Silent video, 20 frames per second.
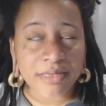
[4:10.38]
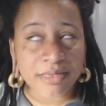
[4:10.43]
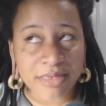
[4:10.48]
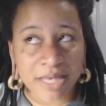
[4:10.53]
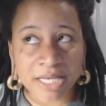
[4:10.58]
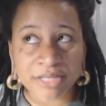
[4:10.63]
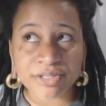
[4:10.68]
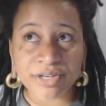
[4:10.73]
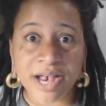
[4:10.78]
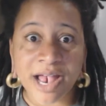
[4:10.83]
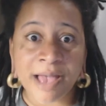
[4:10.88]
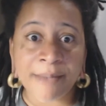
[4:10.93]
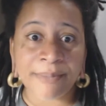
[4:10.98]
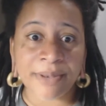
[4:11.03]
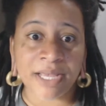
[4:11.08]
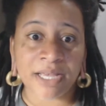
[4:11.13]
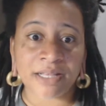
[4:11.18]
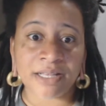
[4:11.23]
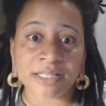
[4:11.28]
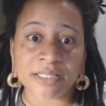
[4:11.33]
things are
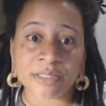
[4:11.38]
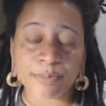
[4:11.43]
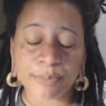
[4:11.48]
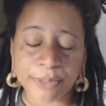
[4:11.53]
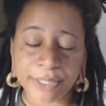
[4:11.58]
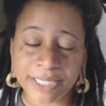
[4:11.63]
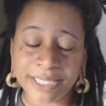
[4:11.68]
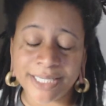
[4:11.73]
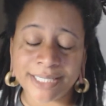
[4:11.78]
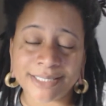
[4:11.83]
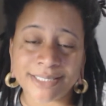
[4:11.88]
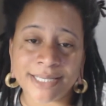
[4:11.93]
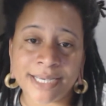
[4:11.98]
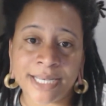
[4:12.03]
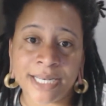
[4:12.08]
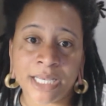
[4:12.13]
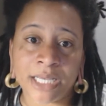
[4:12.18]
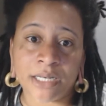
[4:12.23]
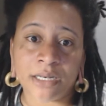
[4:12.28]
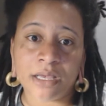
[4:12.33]
happening. It's pretty
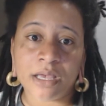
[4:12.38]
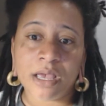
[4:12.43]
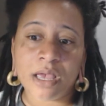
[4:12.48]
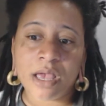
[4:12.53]
exciting.